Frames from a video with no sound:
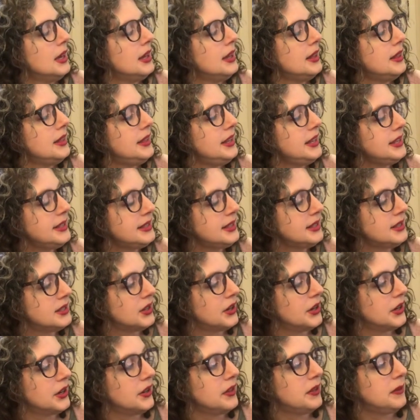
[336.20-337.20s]
This is
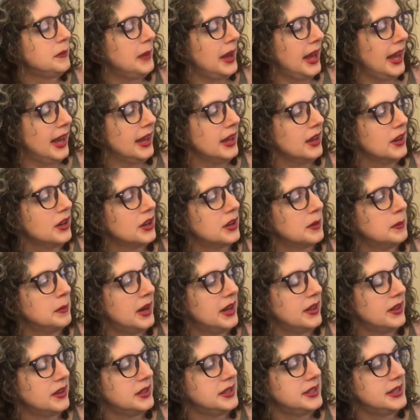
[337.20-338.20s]
Earth, Mae, her
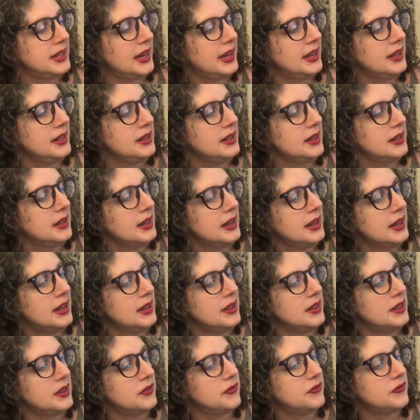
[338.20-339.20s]
mother said.
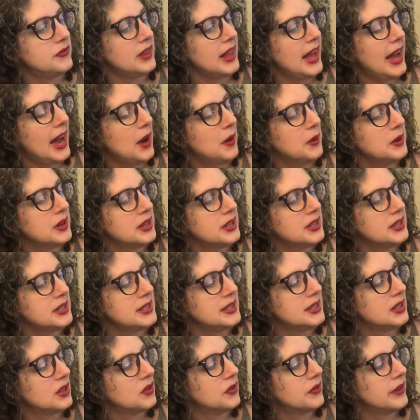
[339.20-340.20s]
The flowers,
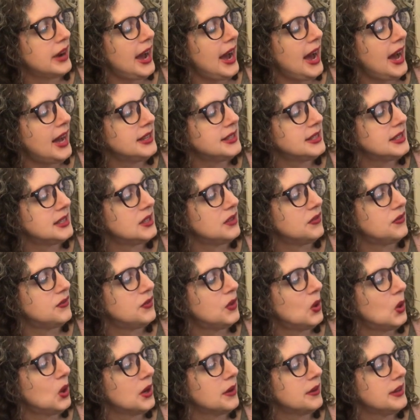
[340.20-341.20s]
the grass, the
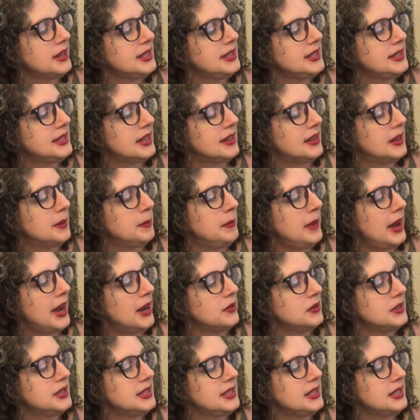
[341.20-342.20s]
forest, and the
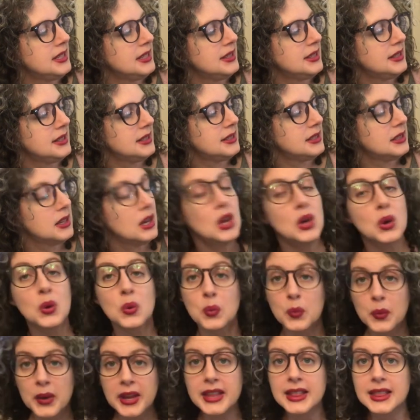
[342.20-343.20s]
mountains.
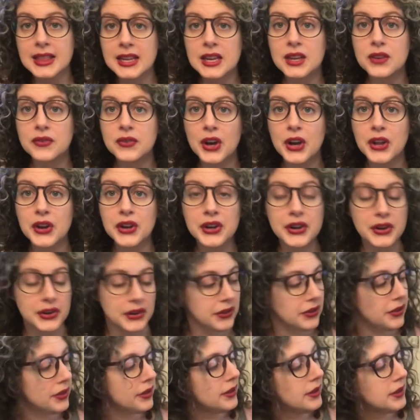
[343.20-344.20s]
We live on
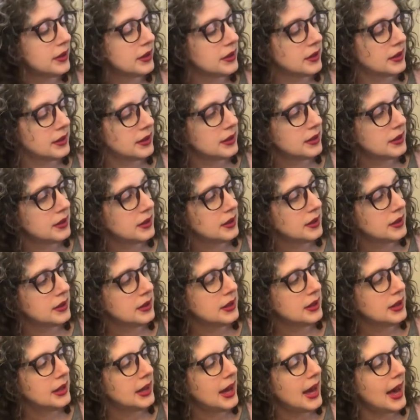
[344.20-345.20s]
Earth.
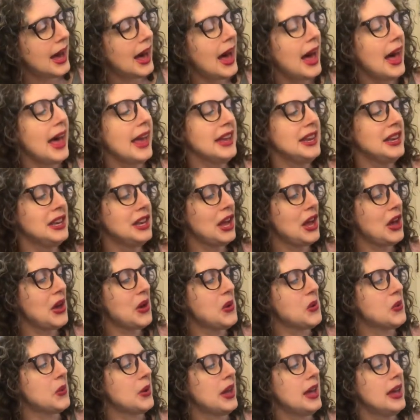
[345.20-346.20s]
I
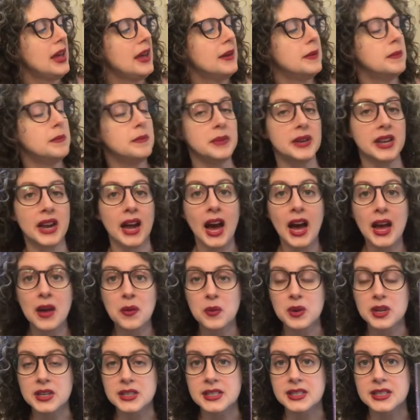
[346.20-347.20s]
know, but I
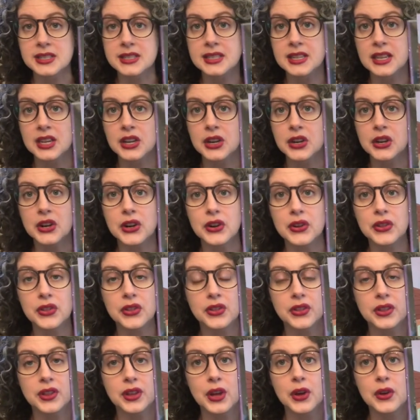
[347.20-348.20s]
want to see
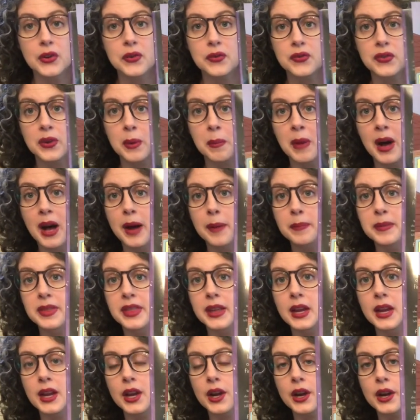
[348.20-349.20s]
Earth from up
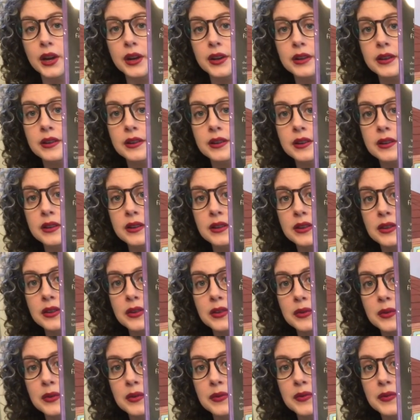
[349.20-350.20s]
there.
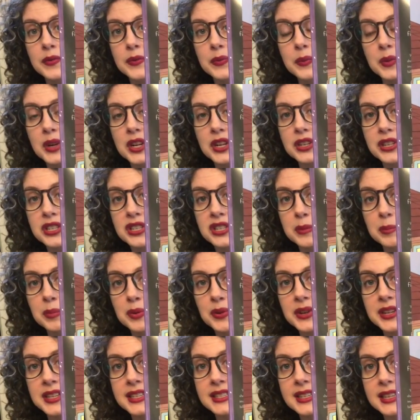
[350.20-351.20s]
Where is she
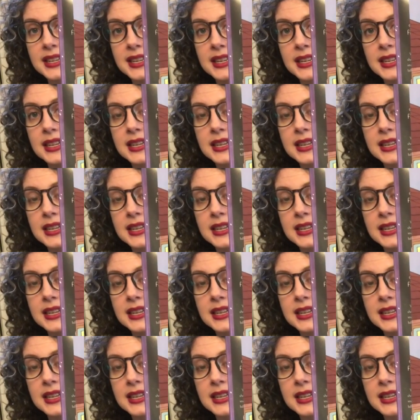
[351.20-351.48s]
pointing?